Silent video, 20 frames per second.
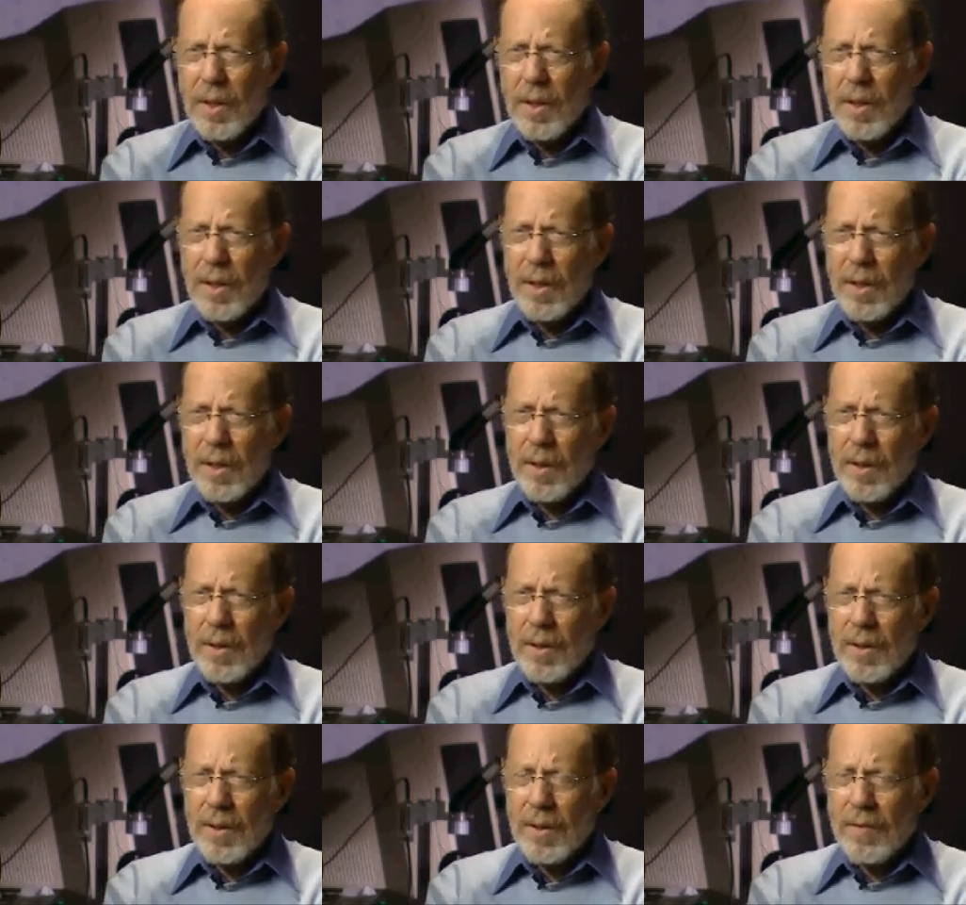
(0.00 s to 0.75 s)

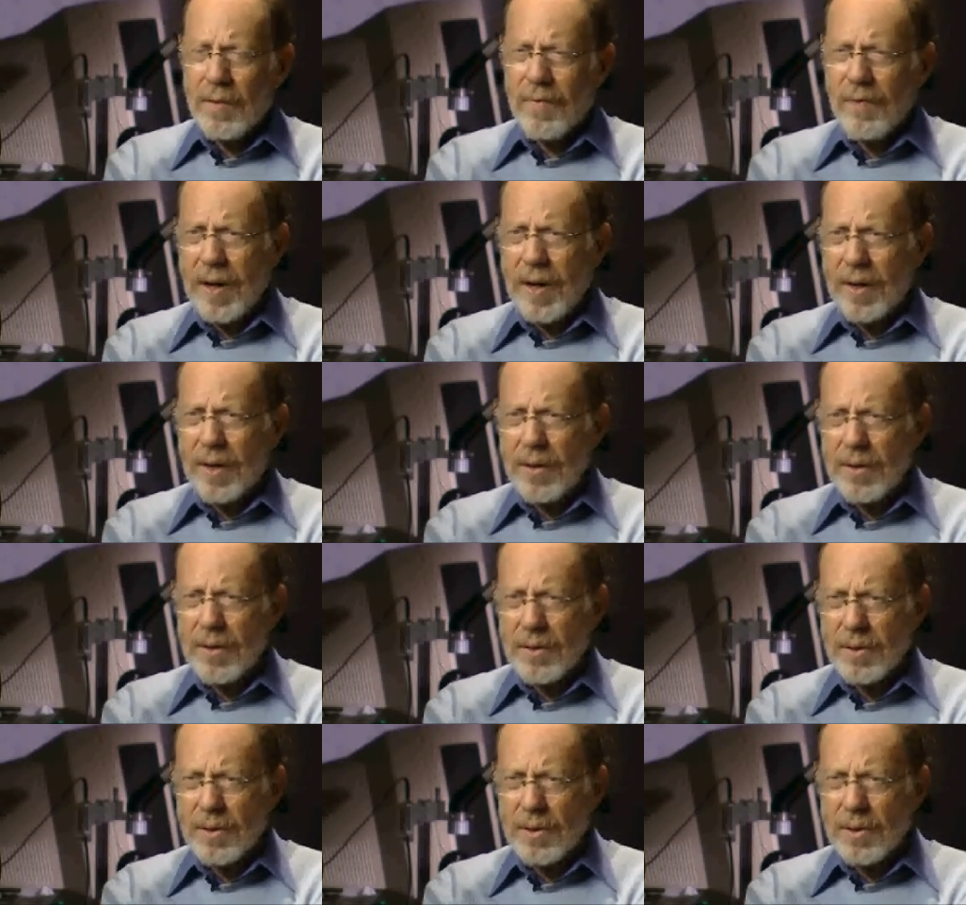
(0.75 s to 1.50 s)
Uh, a
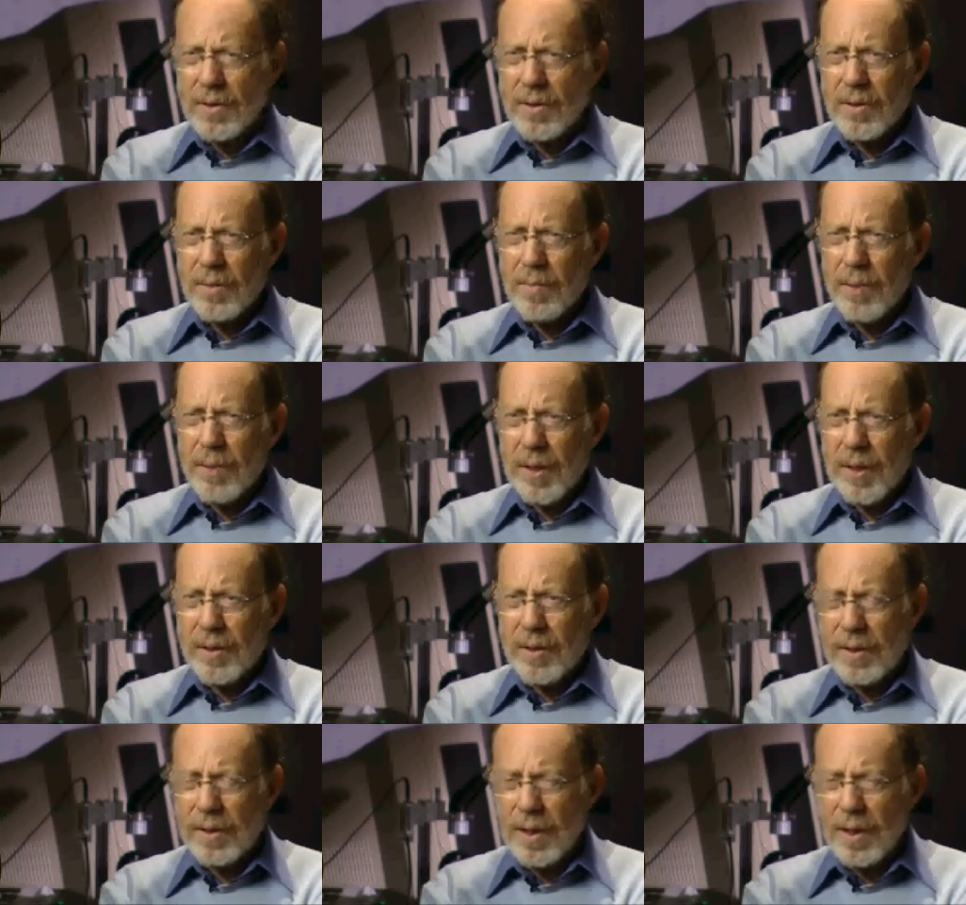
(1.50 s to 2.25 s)
virus is a
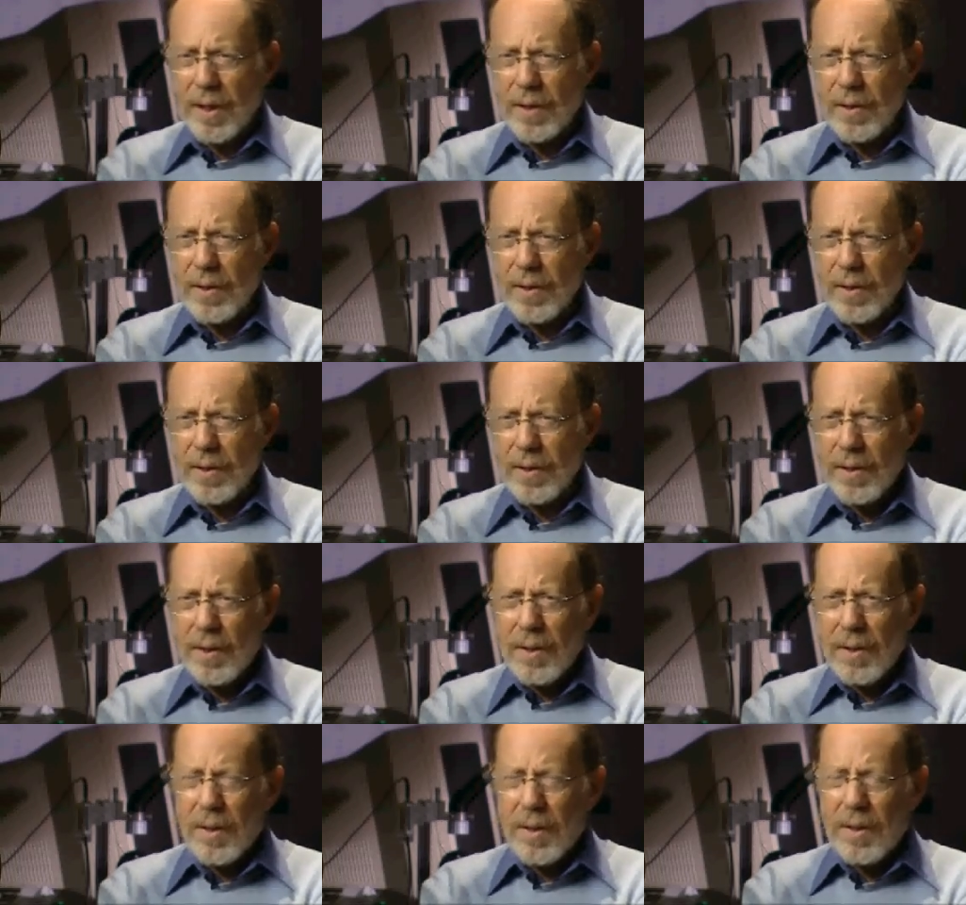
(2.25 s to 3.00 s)
parasite,
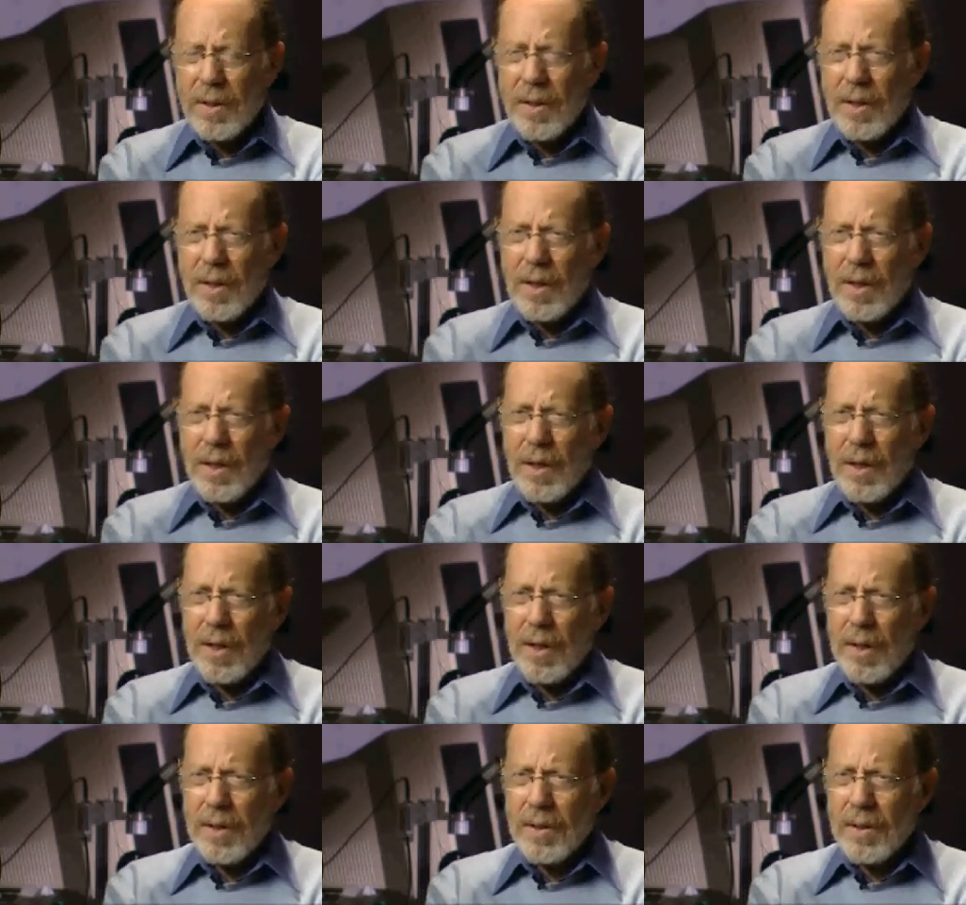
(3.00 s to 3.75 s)

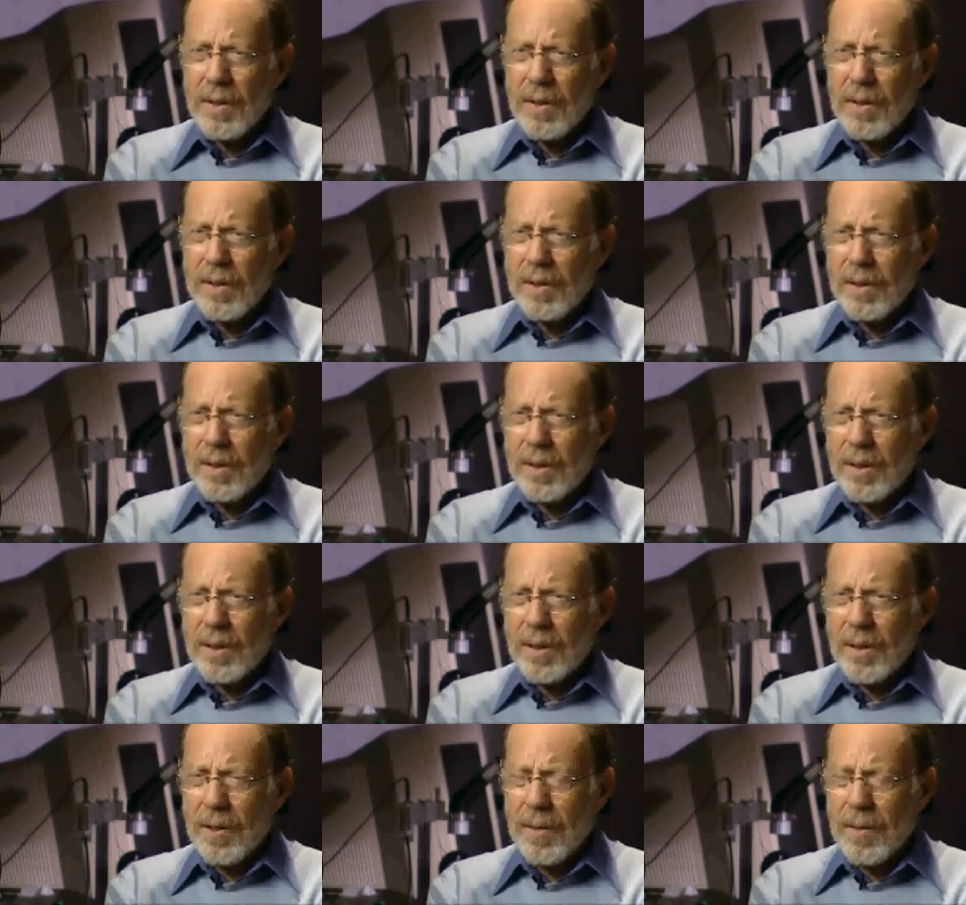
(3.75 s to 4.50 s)
and
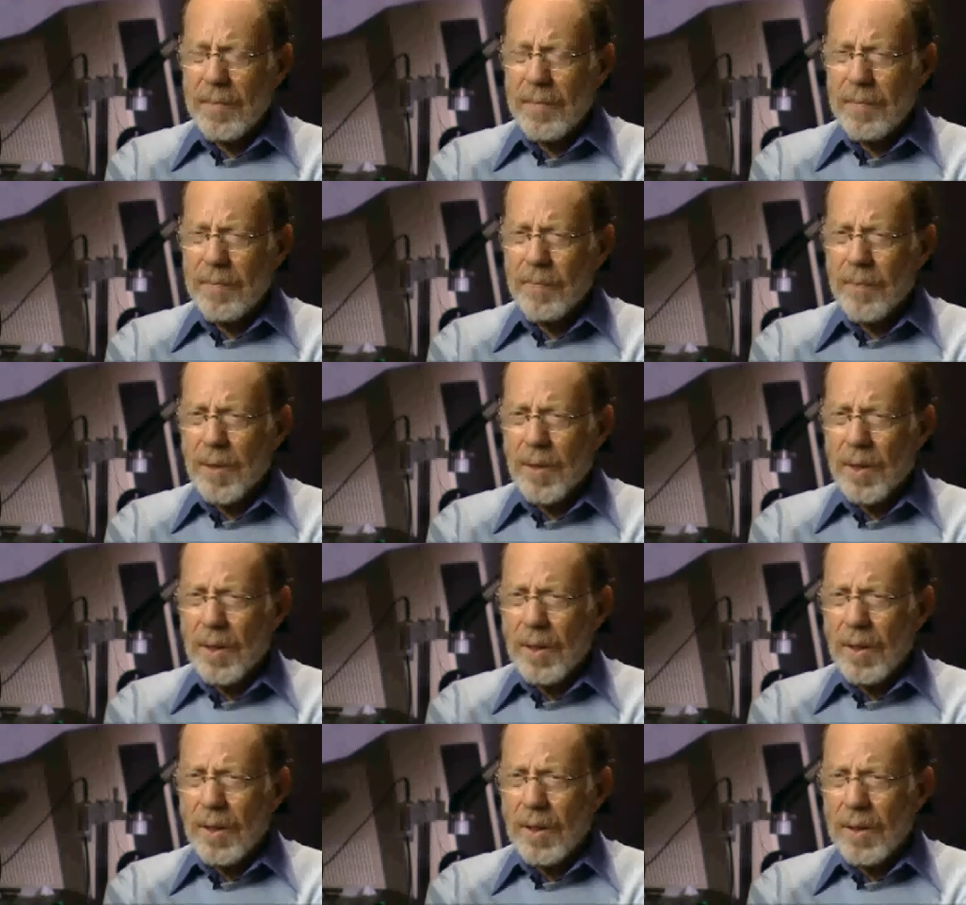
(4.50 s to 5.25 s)
um,
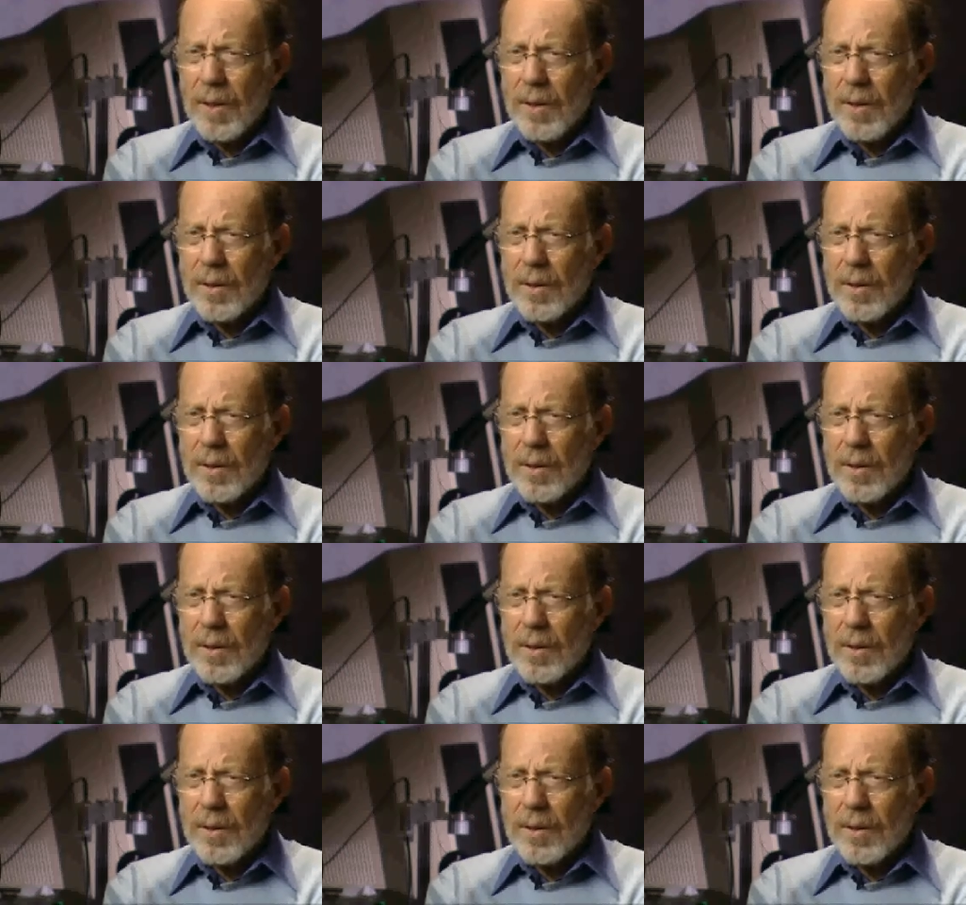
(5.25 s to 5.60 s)
it